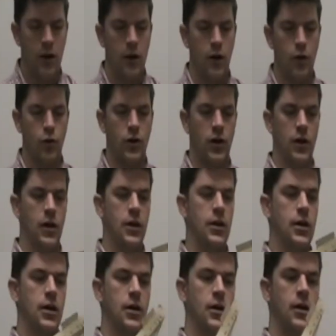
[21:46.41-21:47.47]

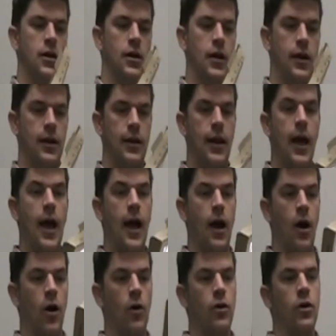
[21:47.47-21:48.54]
Okay, and
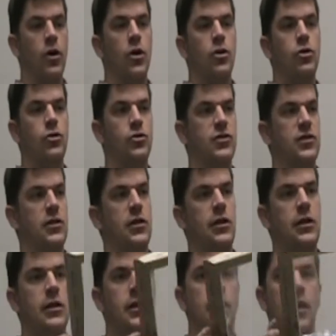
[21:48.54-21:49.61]
now you
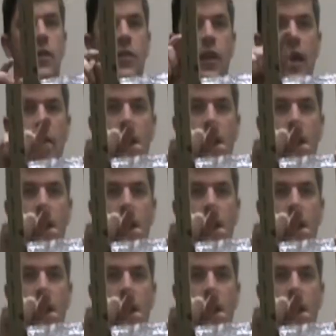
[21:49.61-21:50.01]
see that I